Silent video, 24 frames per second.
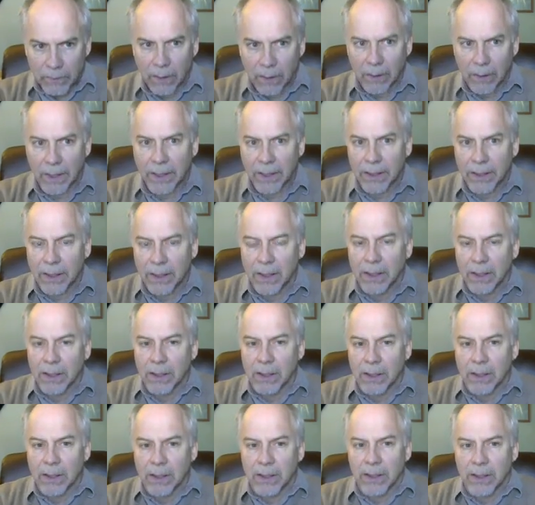All right.
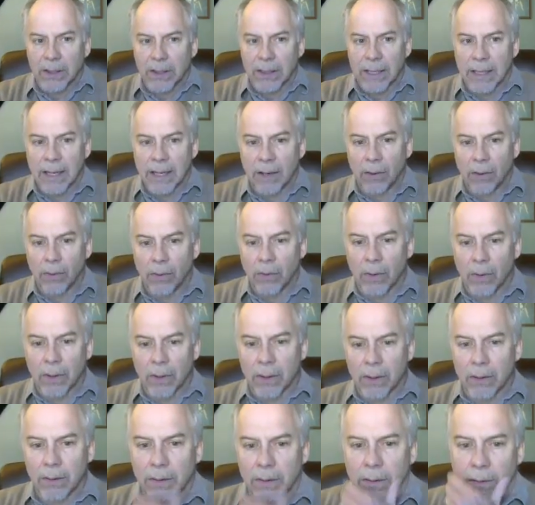Now,
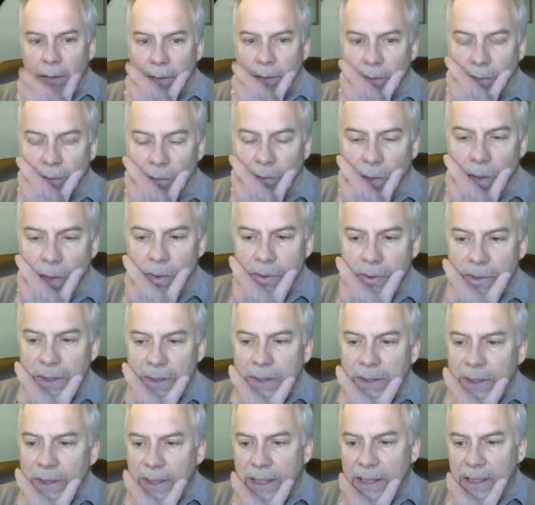
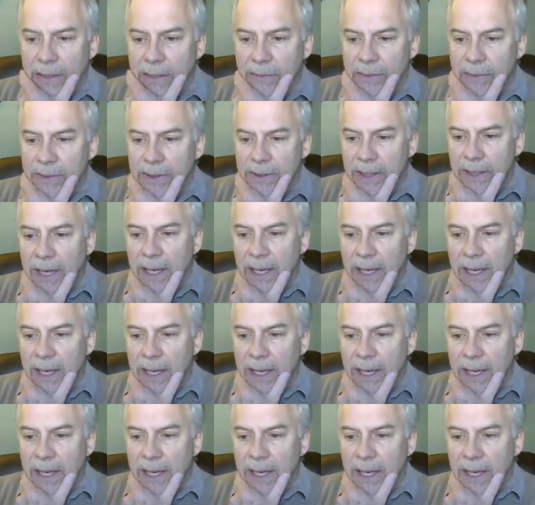Rosen gives